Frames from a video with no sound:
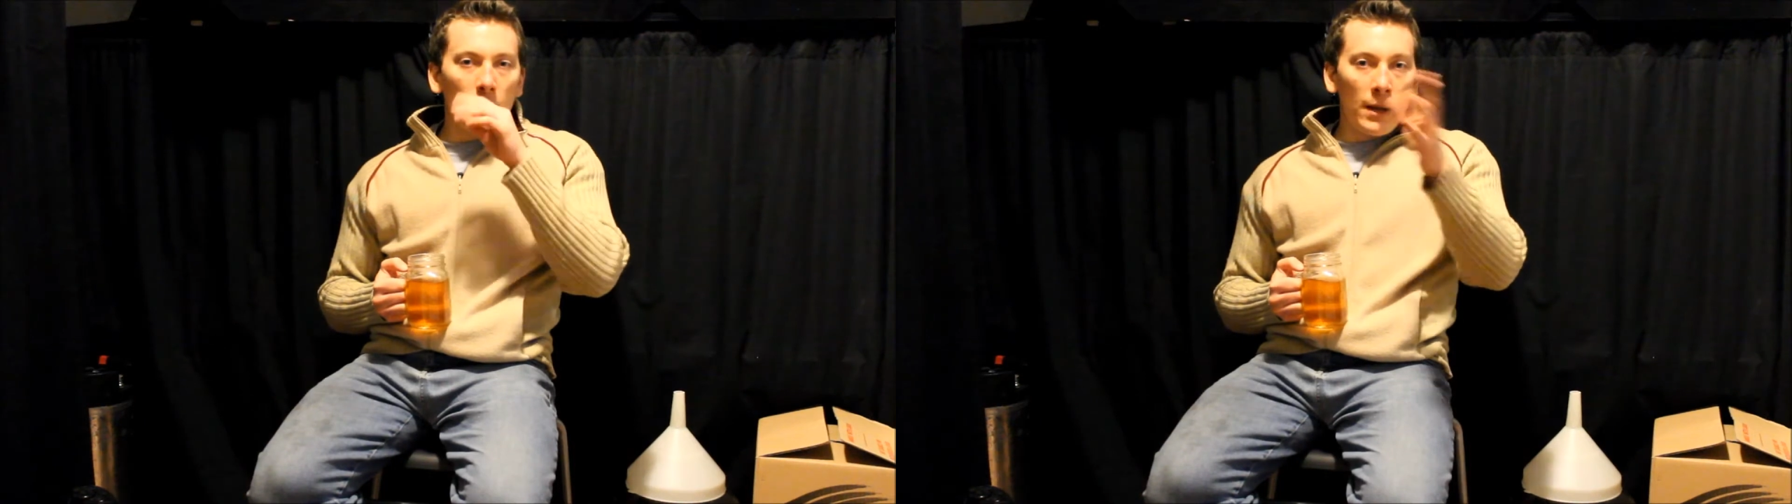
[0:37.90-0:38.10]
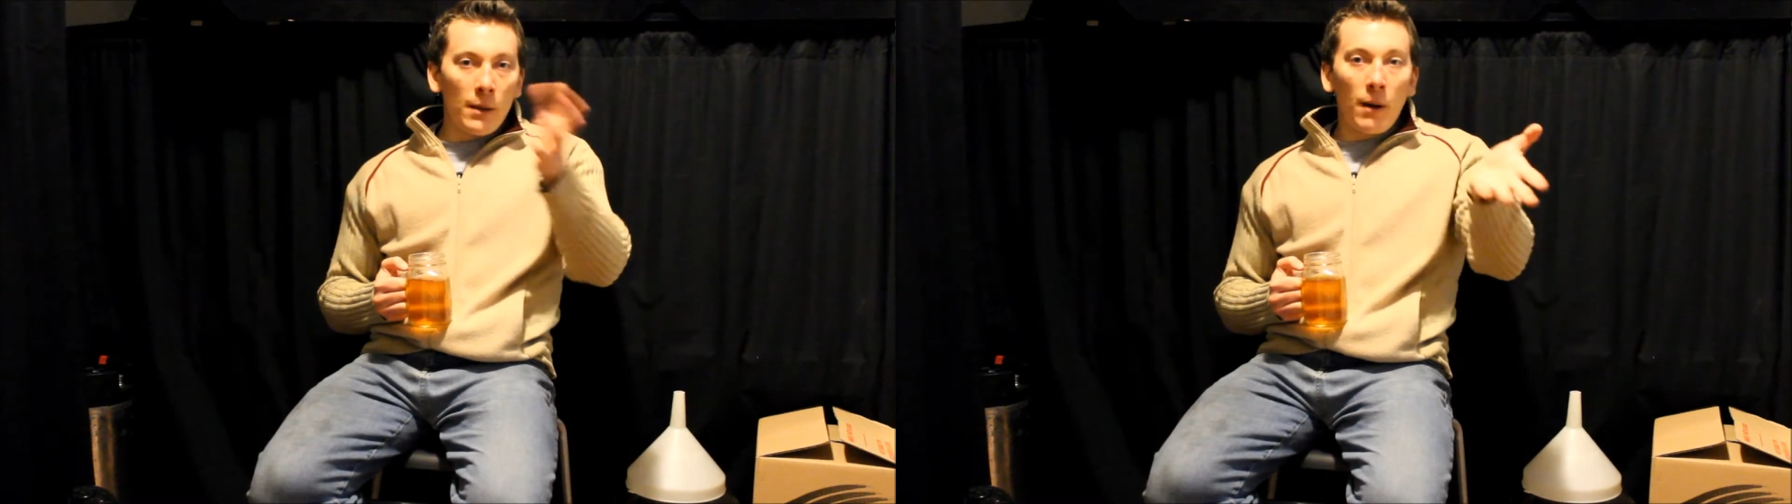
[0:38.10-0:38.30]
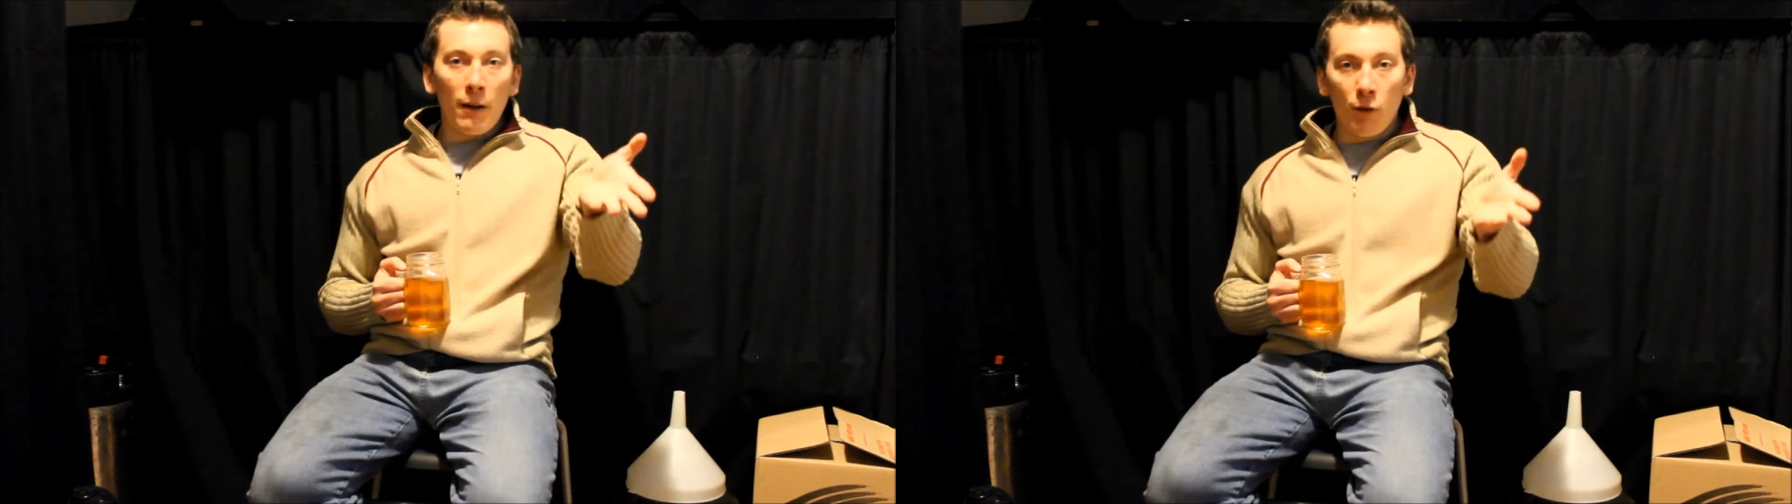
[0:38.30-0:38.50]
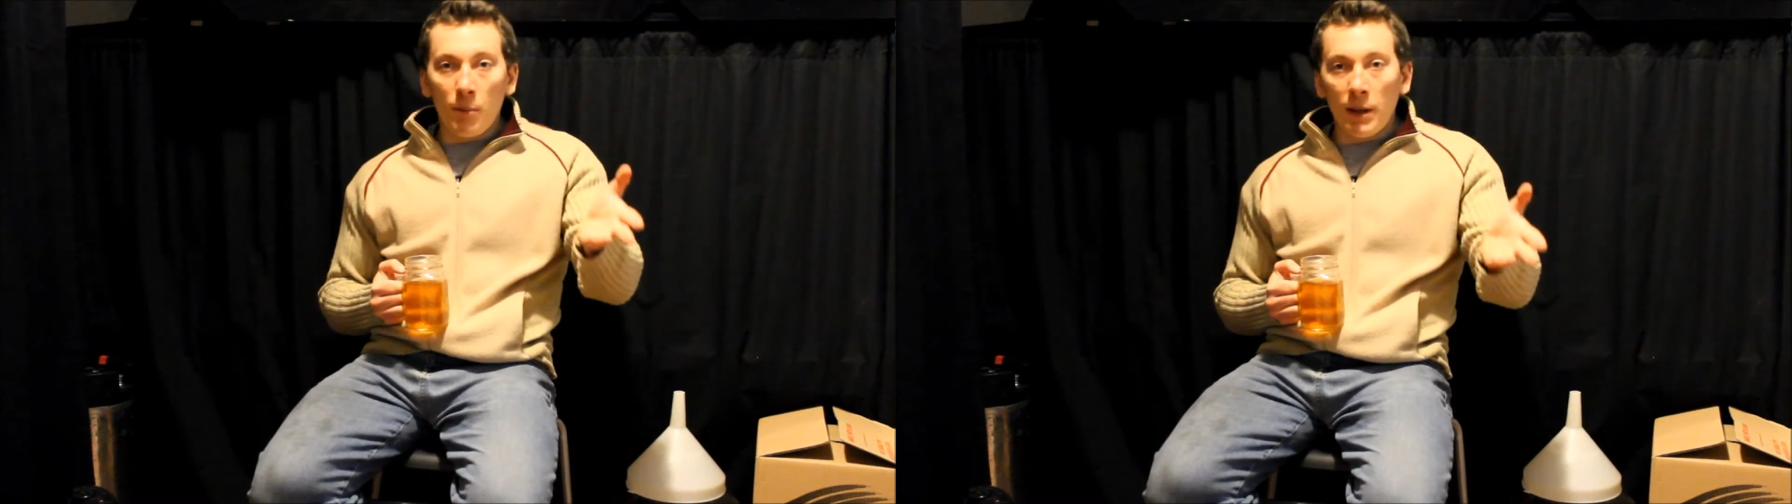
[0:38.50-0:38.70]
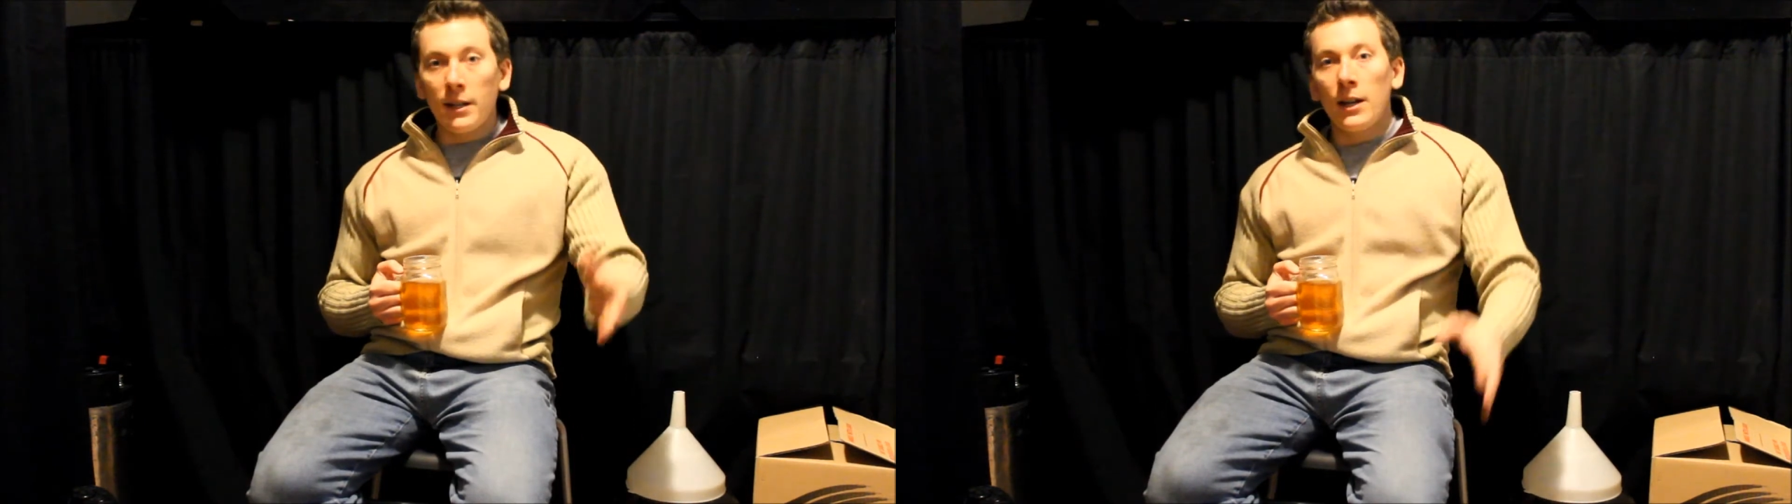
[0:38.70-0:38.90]
in my
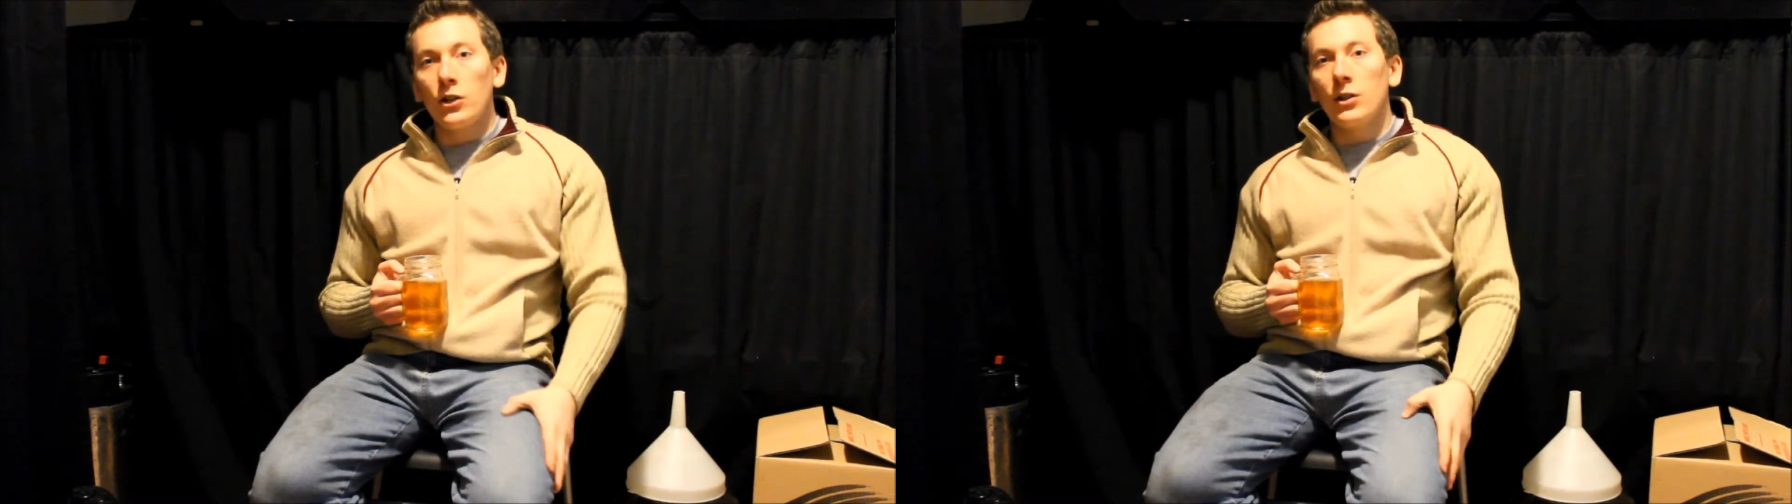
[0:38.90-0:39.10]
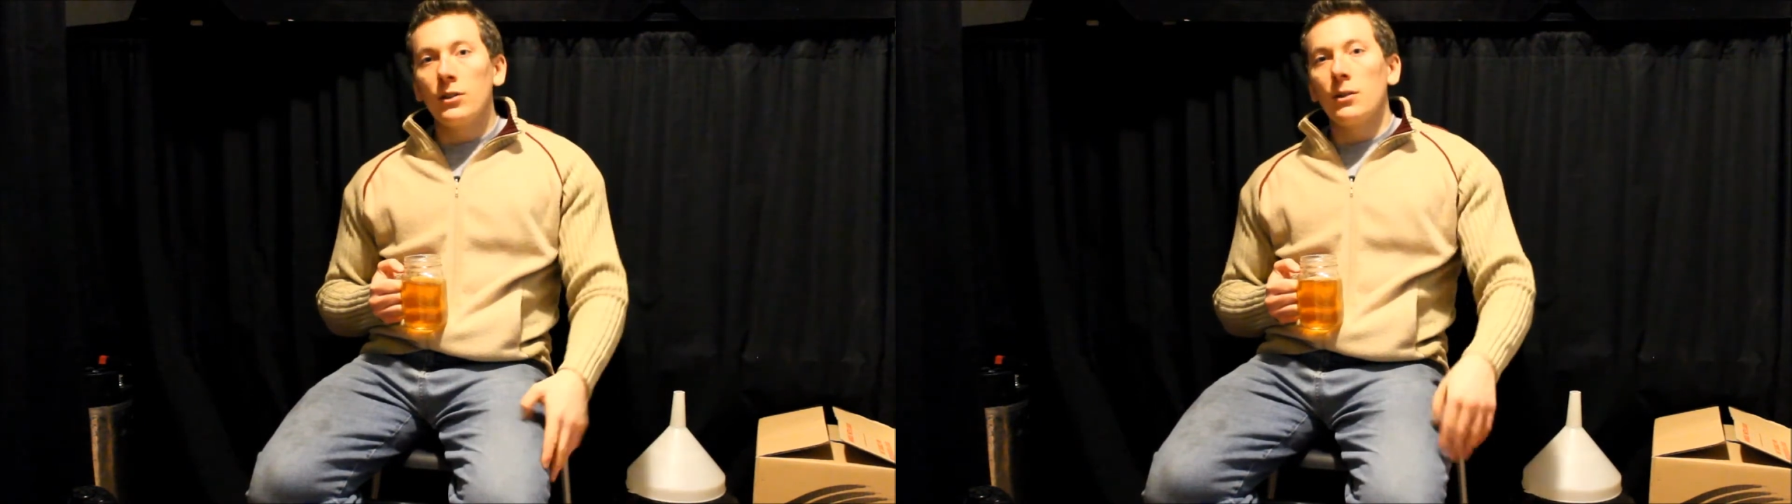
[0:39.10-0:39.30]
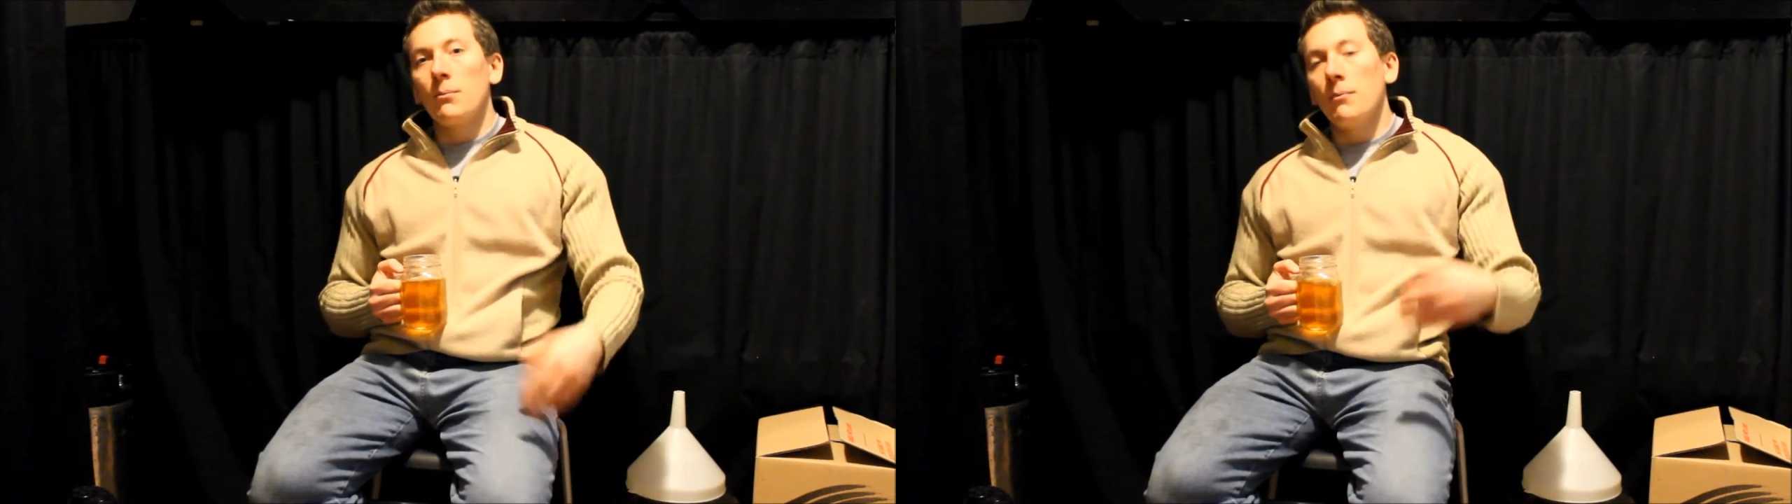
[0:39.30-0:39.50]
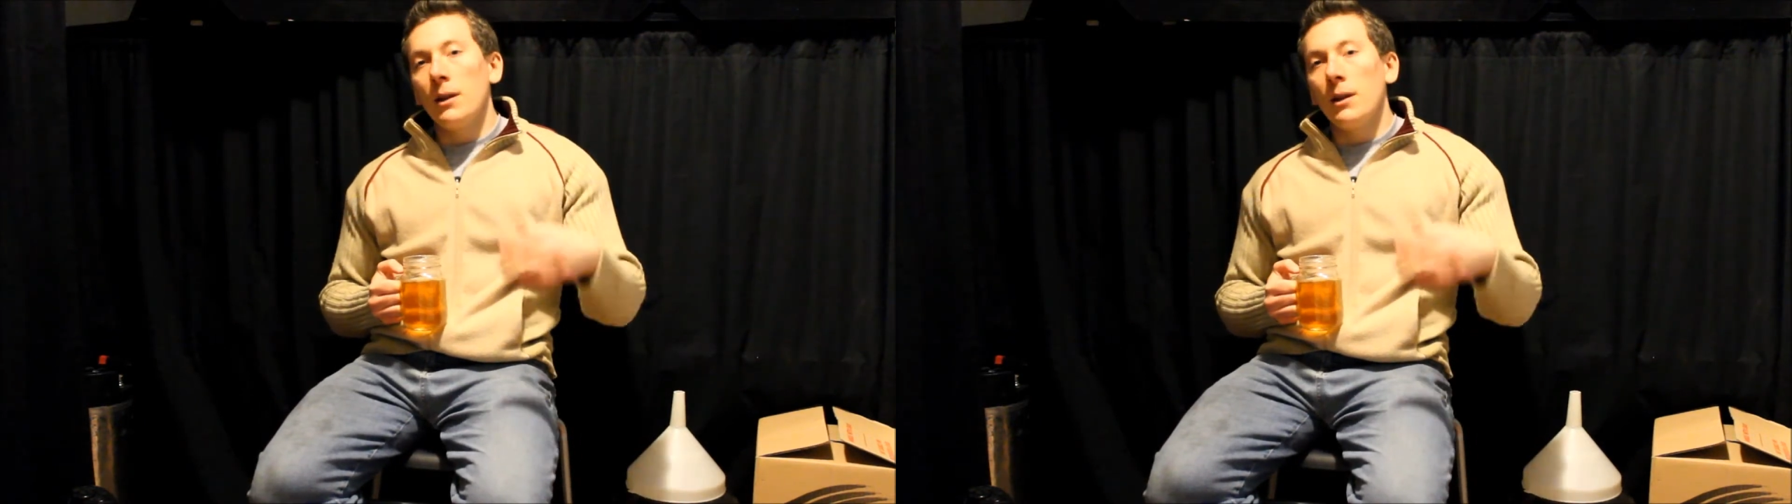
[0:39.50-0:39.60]
fermentations and